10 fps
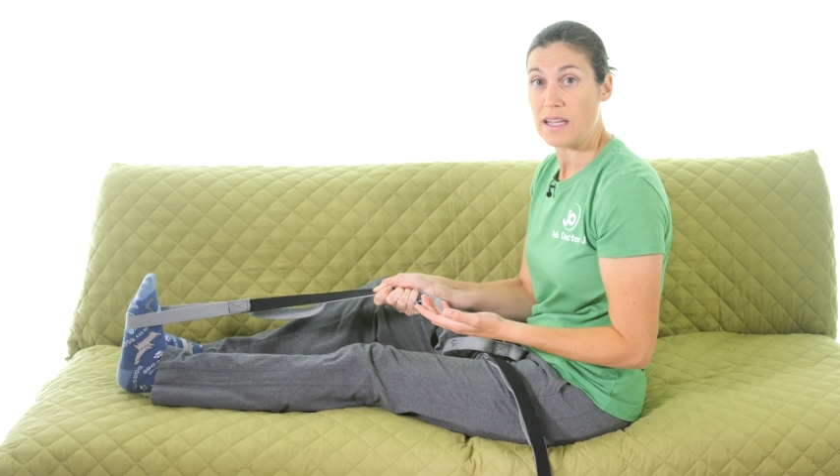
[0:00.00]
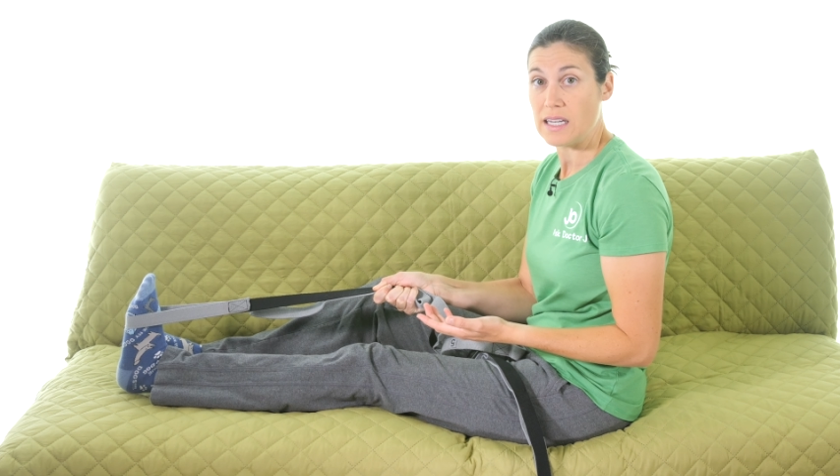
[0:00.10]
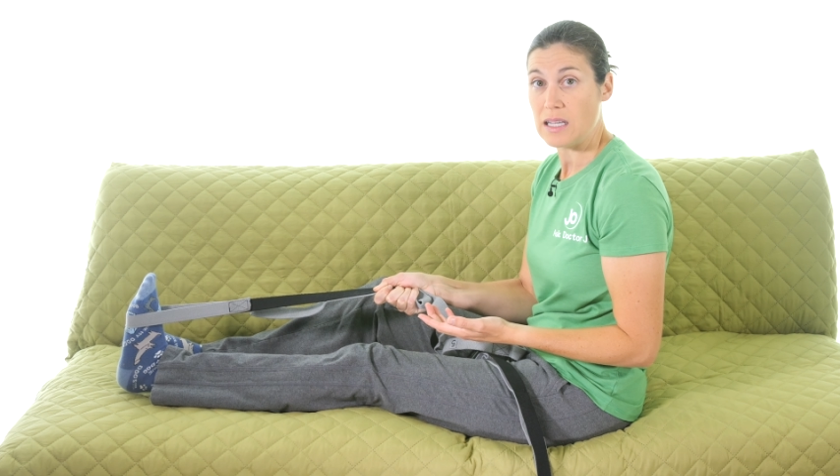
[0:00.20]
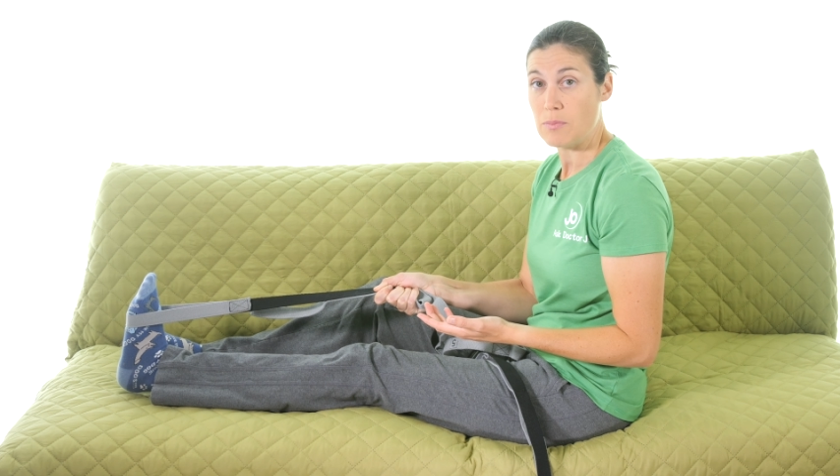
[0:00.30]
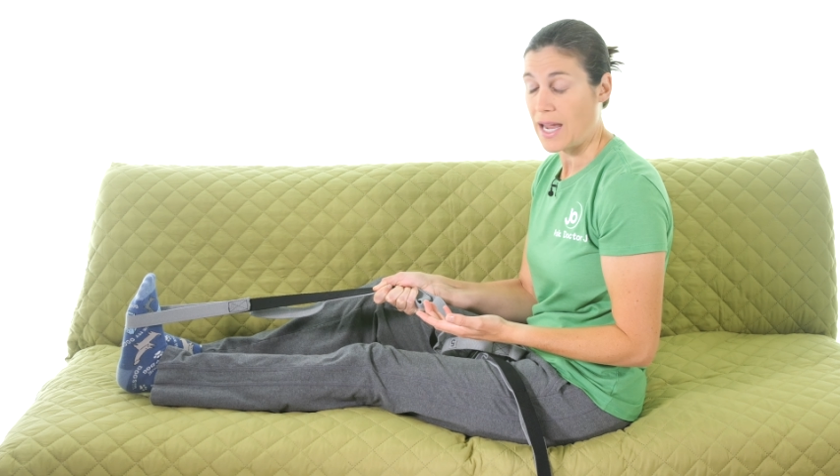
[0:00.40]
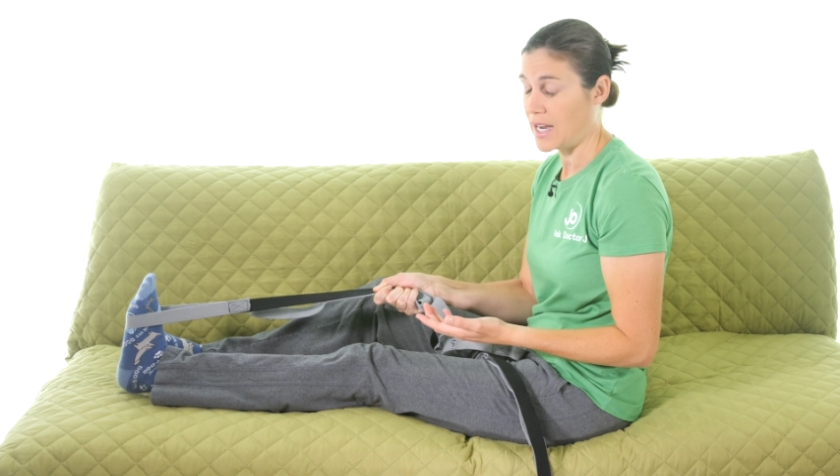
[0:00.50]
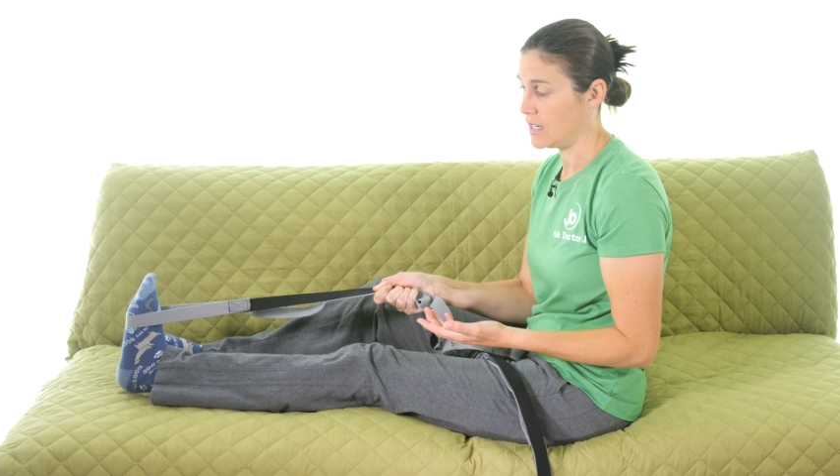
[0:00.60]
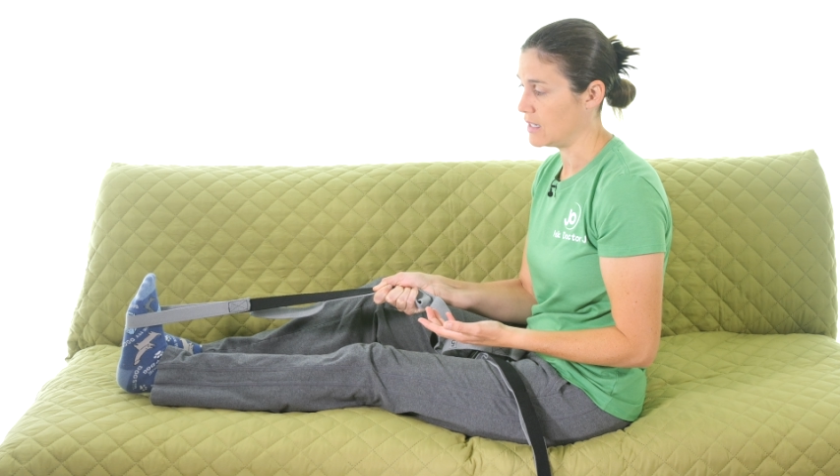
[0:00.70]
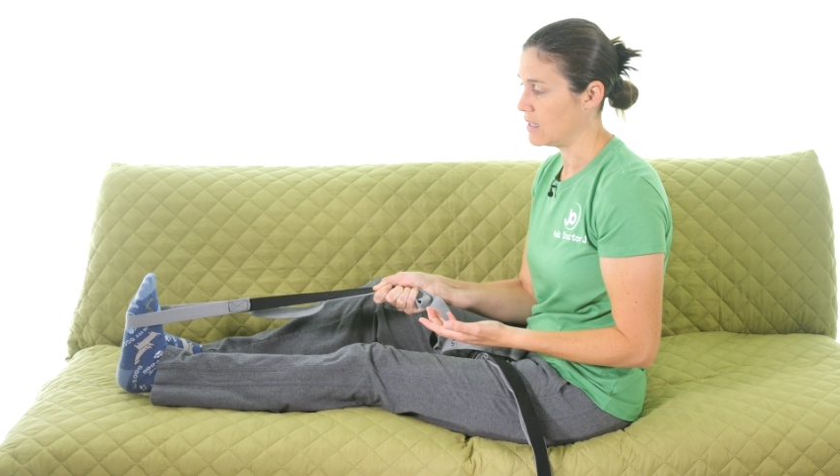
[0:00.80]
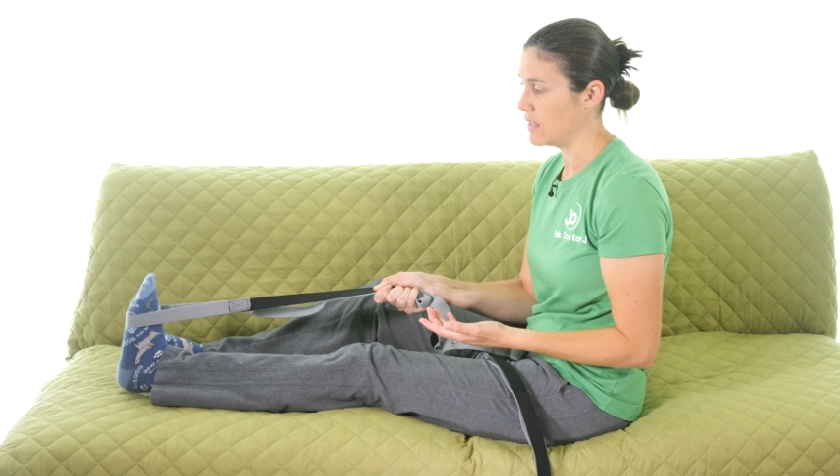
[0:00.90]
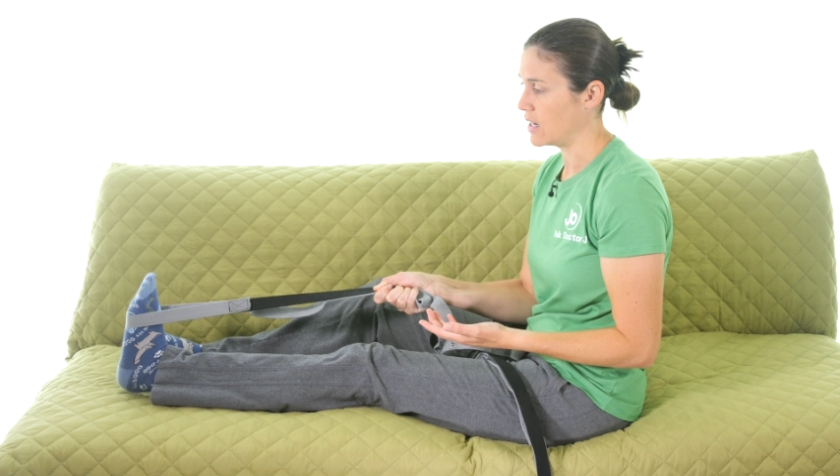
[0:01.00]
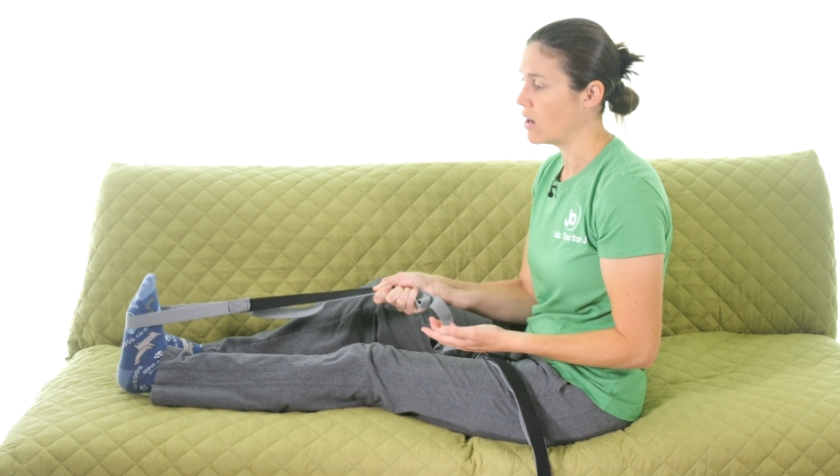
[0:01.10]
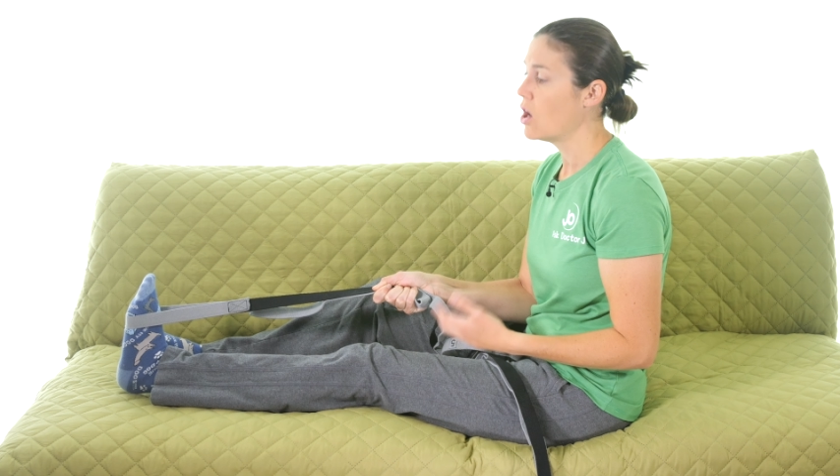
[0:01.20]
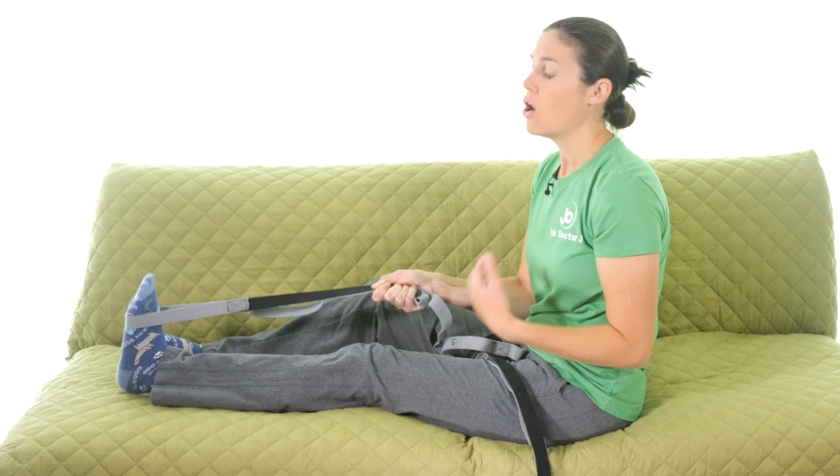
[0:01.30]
any pain in there.